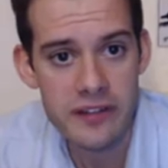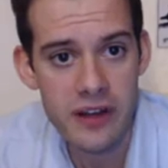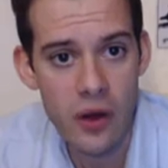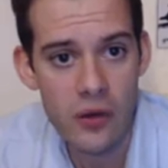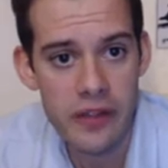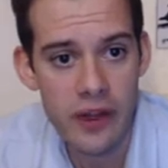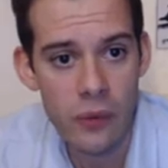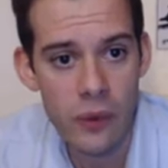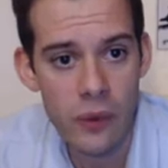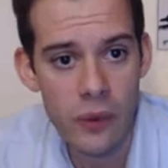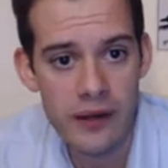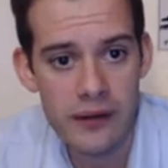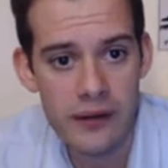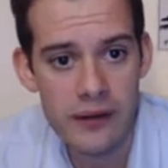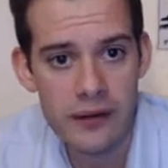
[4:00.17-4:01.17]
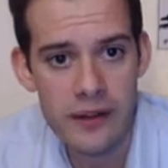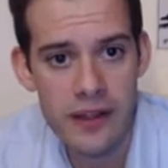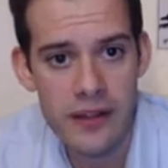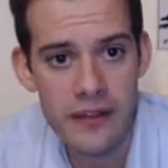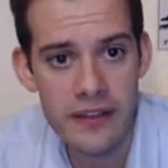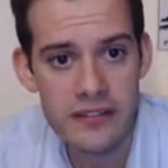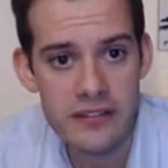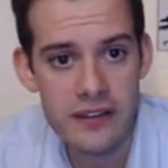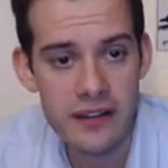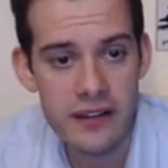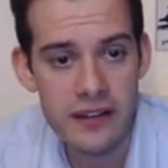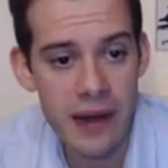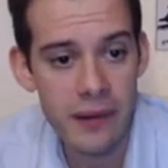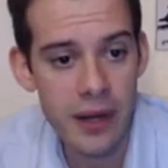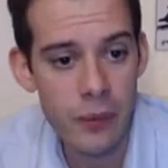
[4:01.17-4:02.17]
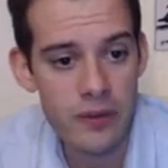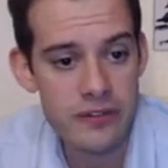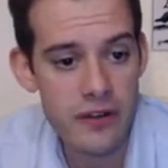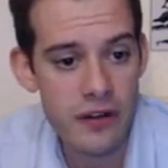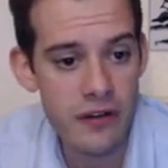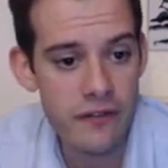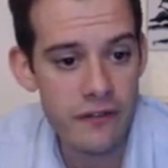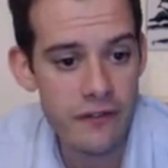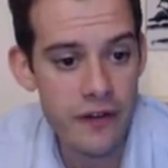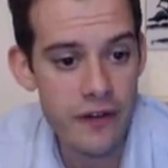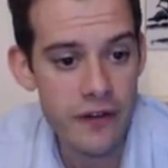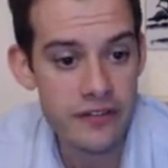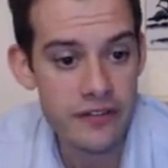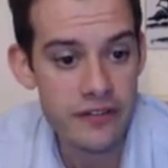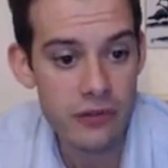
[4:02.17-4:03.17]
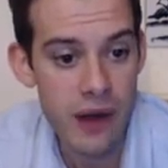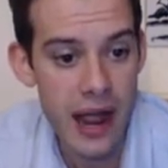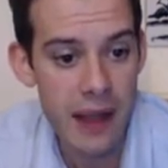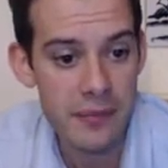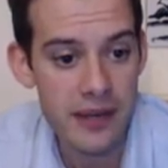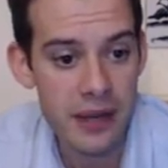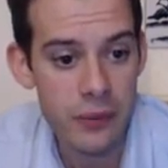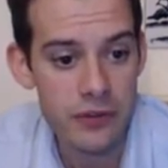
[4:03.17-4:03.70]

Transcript: to note that when this area was first described, it